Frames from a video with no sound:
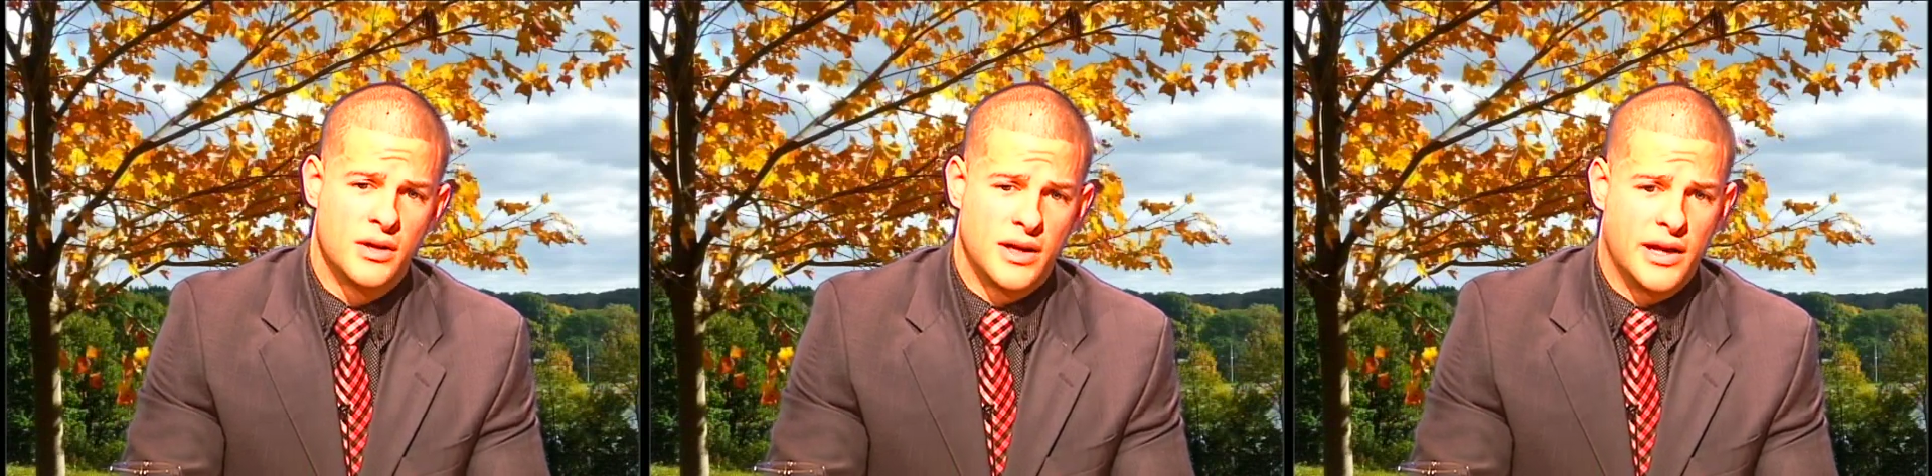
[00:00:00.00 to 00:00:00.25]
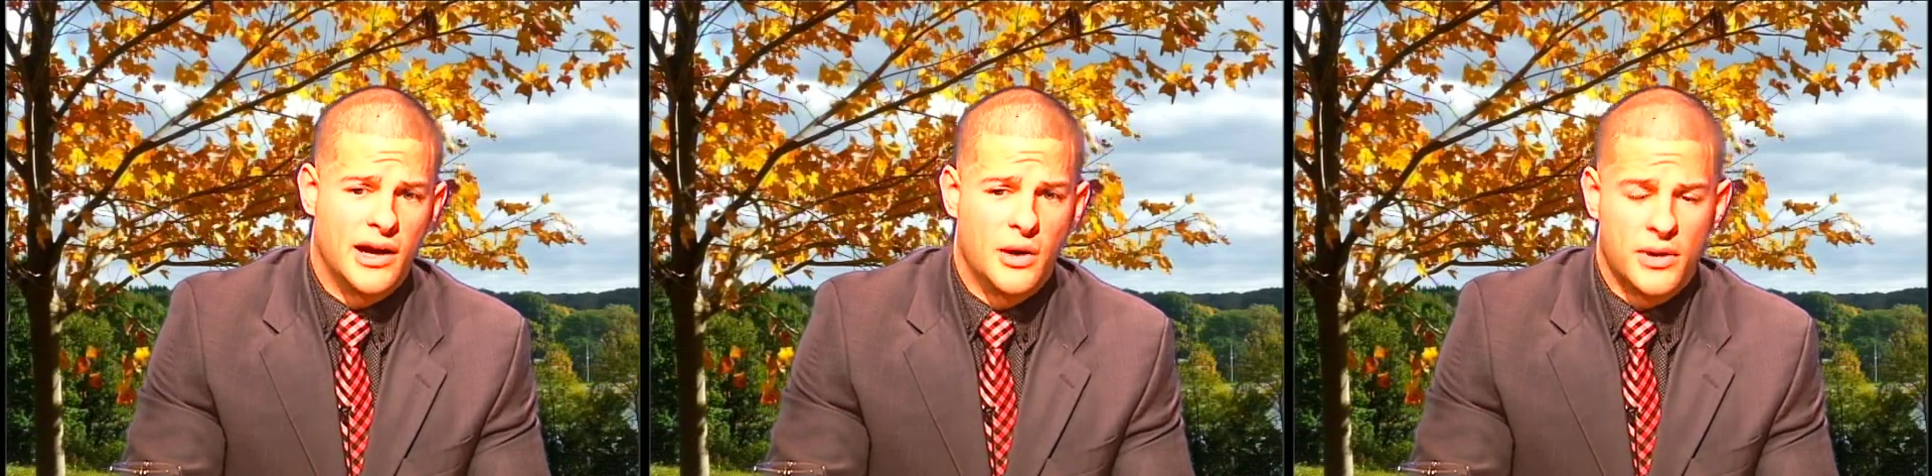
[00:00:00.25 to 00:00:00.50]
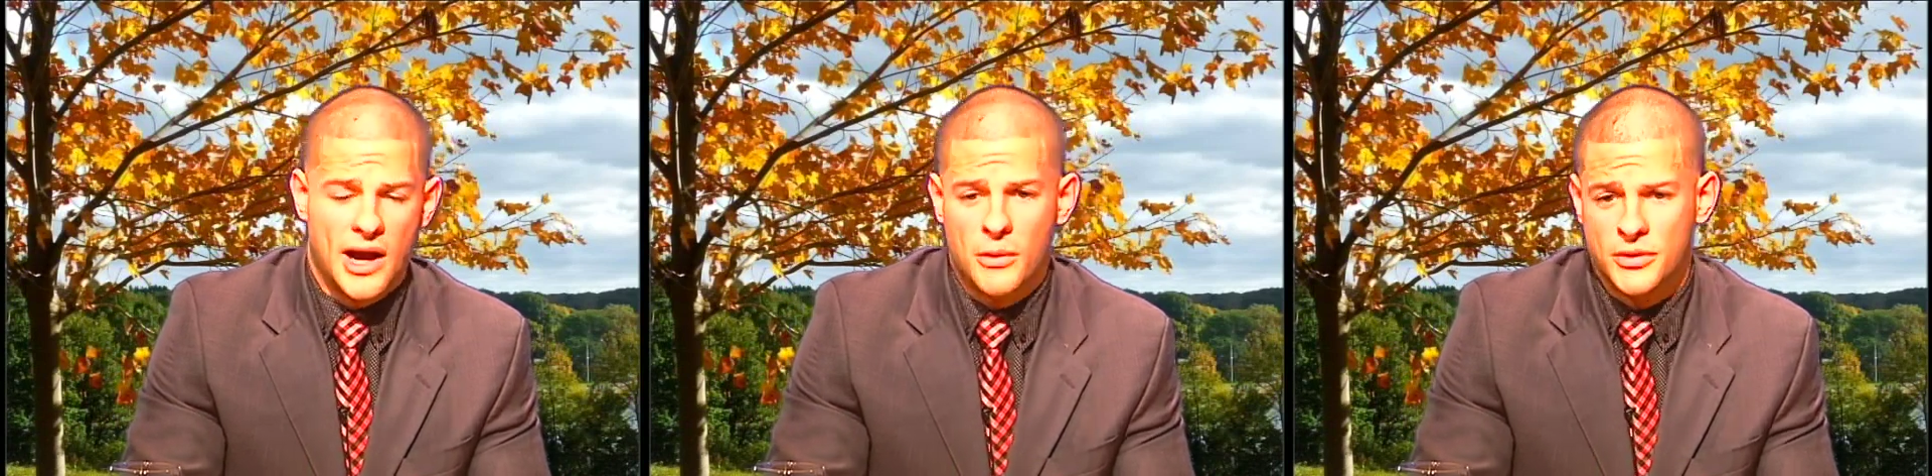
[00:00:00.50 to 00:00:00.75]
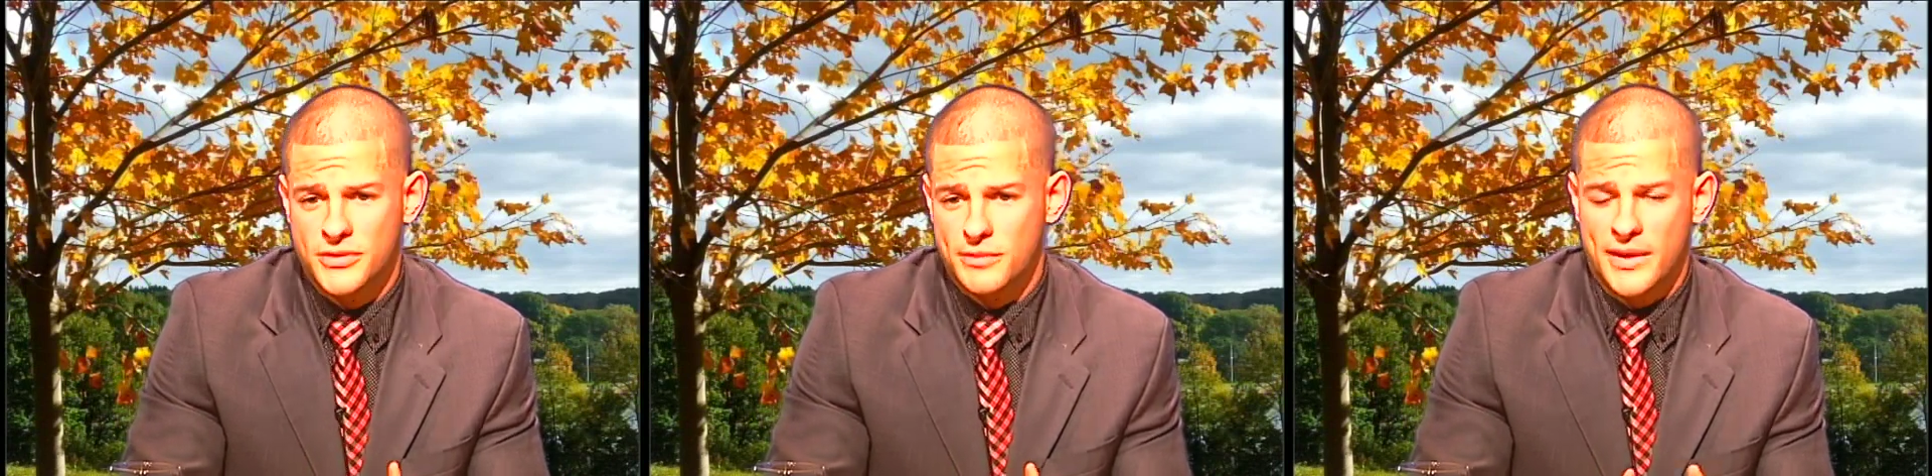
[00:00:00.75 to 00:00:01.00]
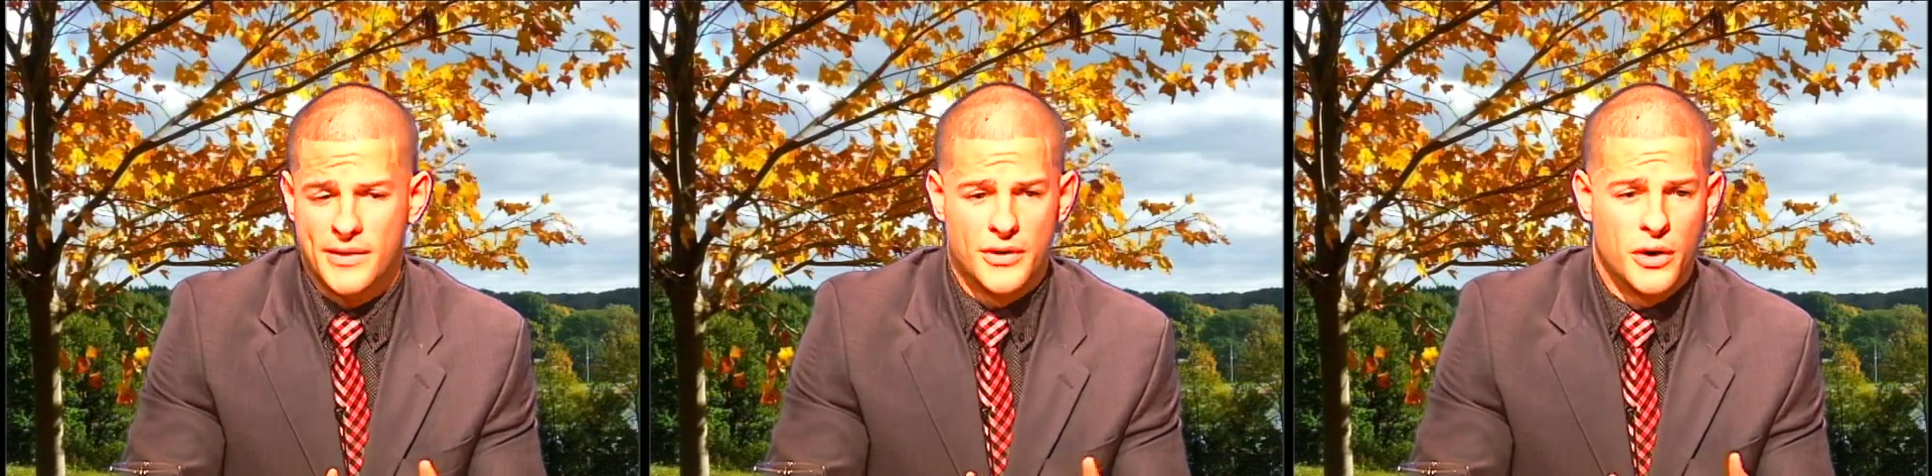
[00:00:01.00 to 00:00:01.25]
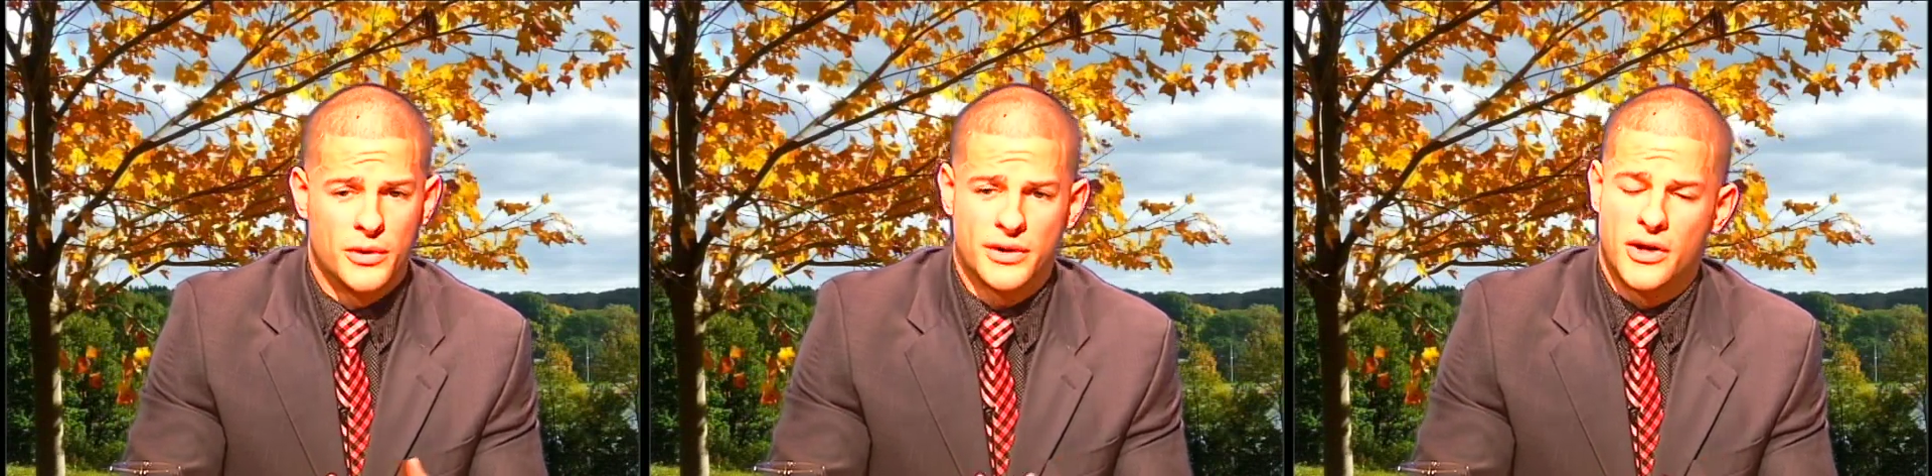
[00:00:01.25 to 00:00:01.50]
The
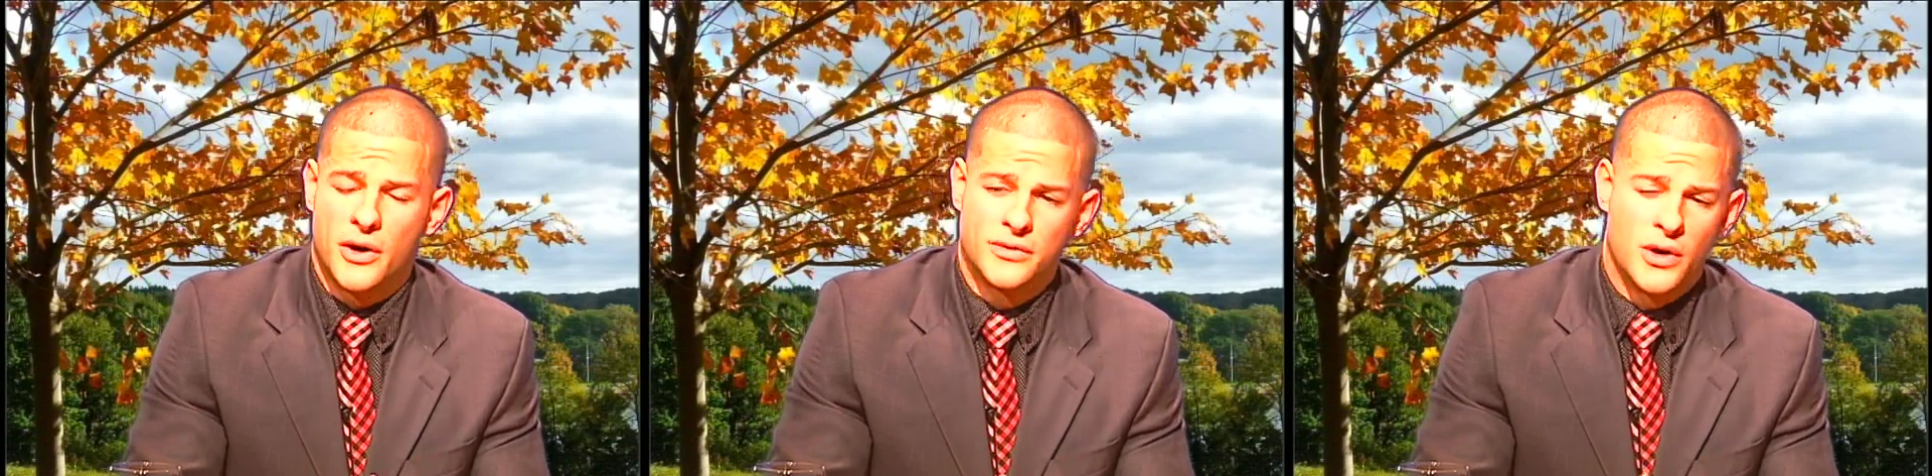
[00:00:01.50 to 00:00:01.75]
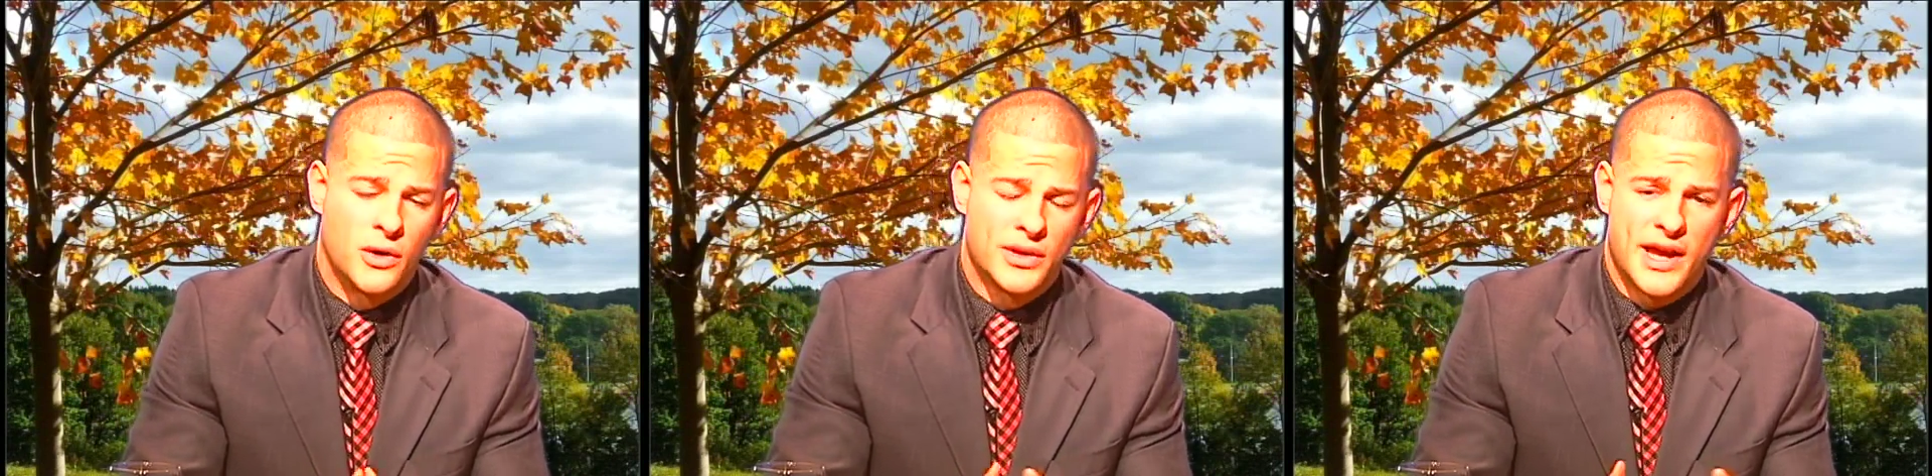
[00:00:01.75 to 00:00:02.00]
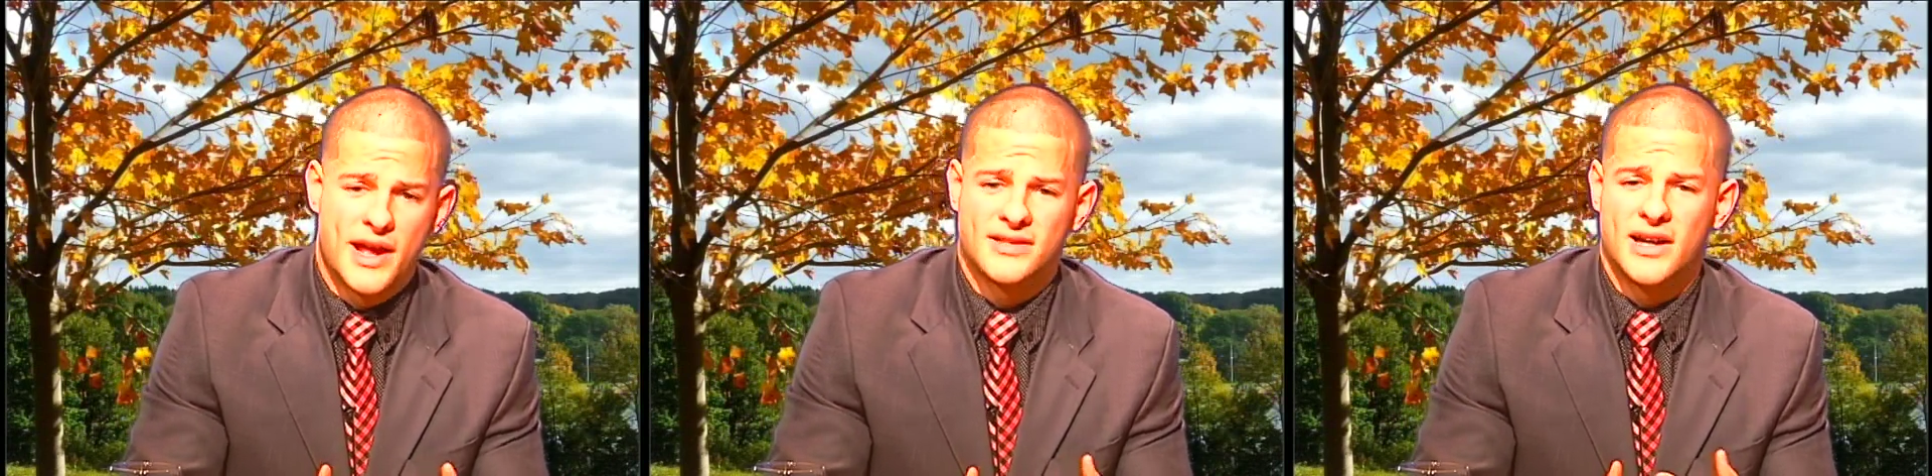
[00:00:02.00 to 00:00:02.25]
only answer